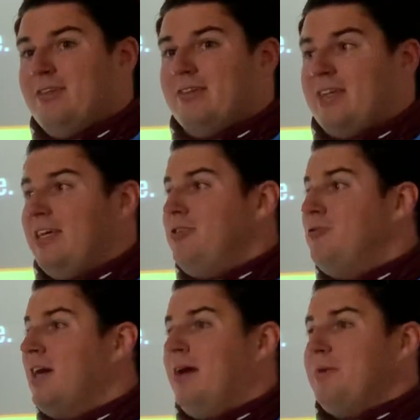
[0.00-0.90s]
Okay, you
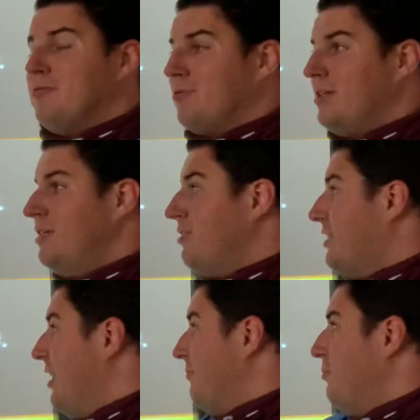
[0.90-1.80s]
gotta be real
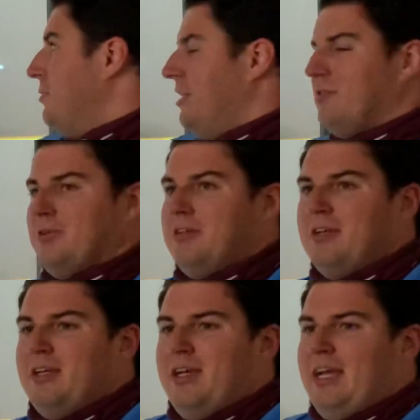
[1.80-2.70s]
careful with this one.
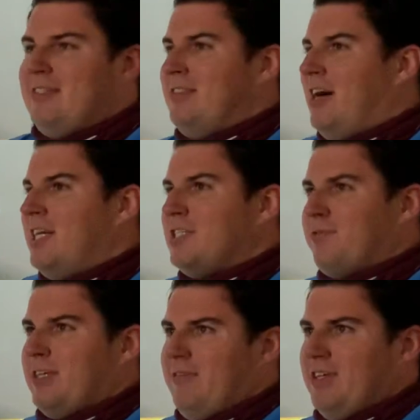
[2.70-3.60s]
It's not as
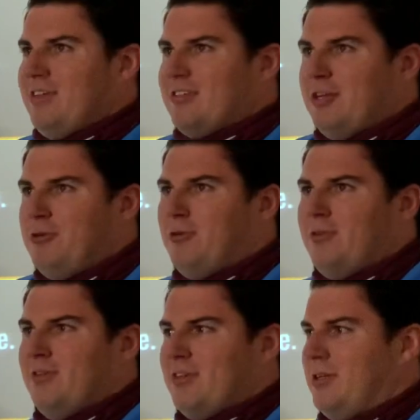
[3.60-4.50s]
forgiving as Google.
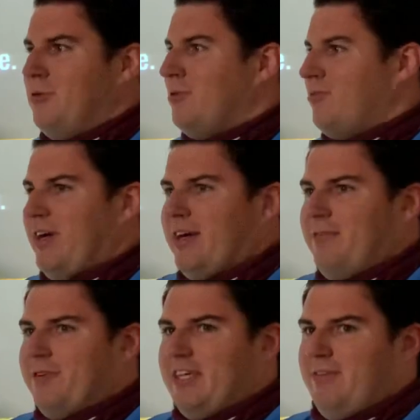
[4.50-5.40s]
Google's very
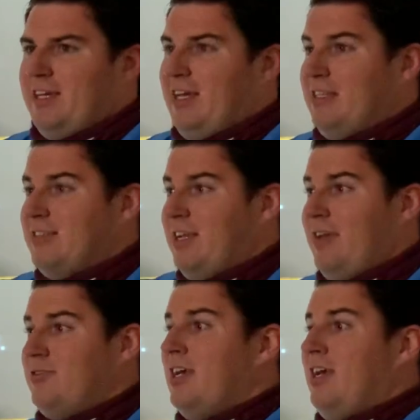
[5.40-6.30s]
forgiving. It
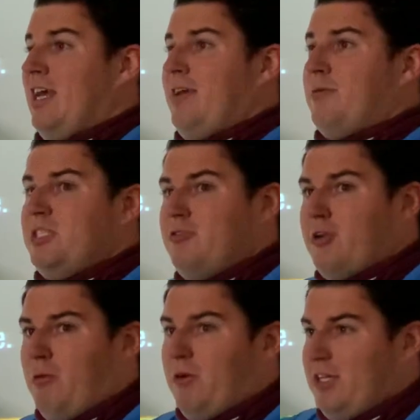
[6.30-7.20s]
saves even when you
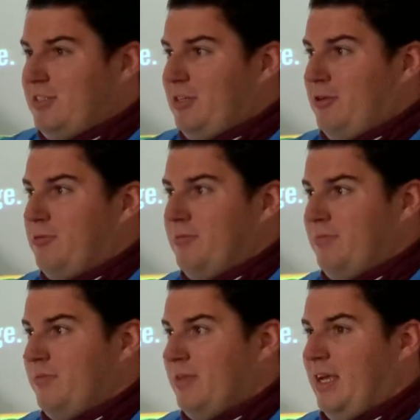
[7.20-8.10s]
don't want it to.
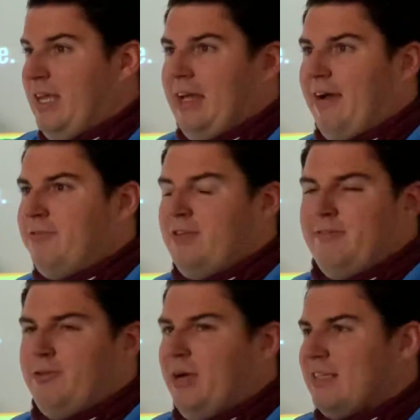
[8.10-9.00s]
And
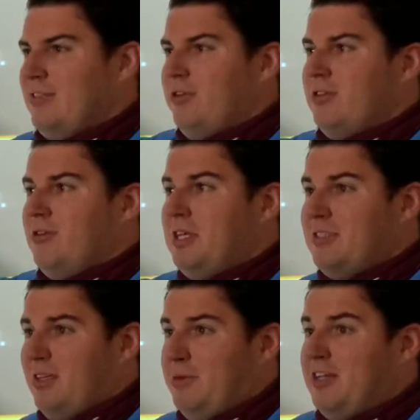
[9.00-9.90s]
if you accidentally delete
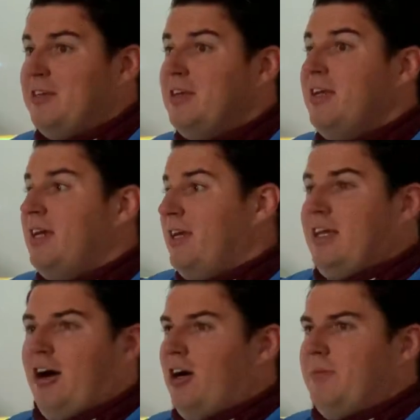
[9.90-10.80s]
something, and
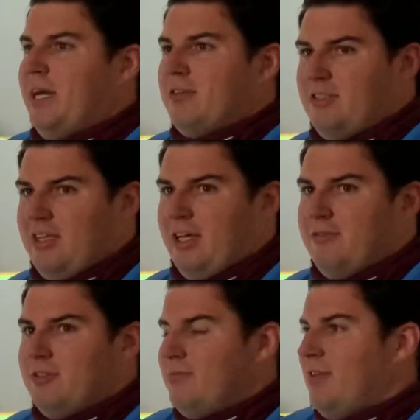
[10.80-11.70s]
it automatically
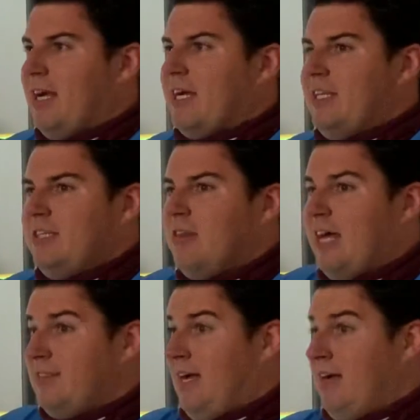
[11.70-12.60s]
saves, like I did
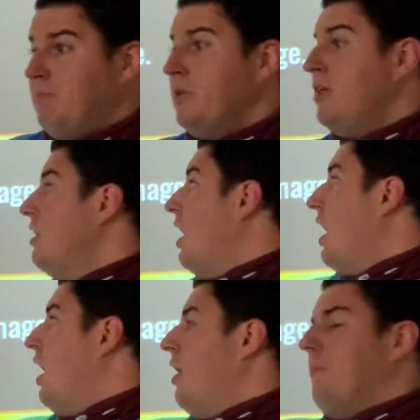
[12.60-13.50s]
last
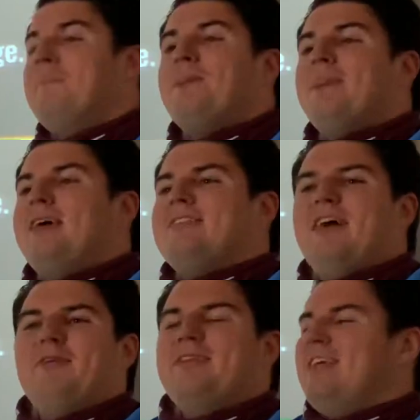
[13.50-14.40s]
time.
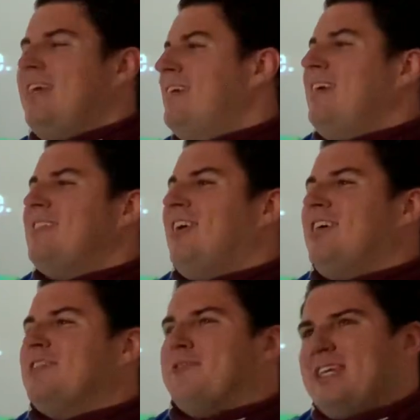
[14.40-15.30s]
So it's not
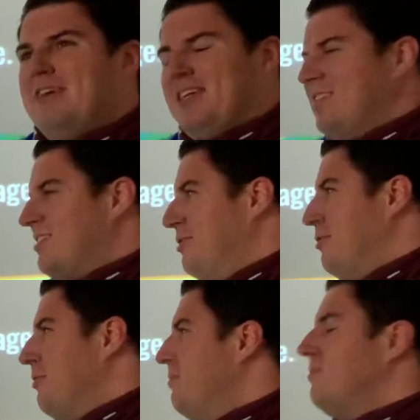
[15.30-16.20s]
as forgiving as
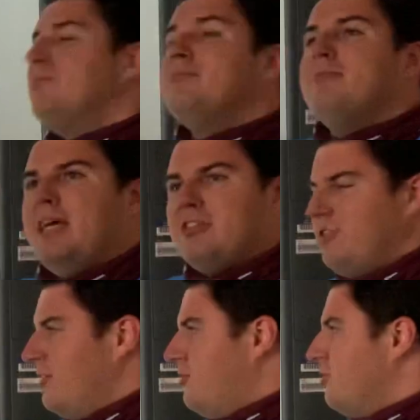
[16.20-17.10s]
Google. Make
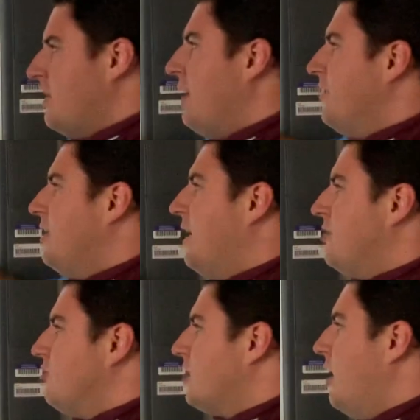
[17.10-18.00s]
sure that you're saving as
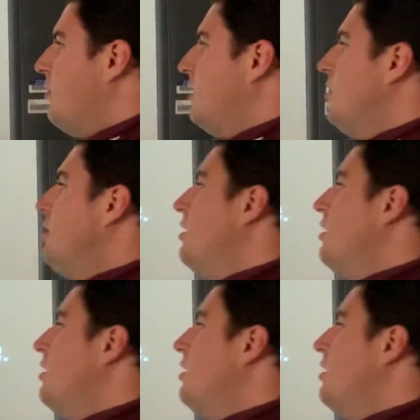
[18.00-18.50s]
you're going.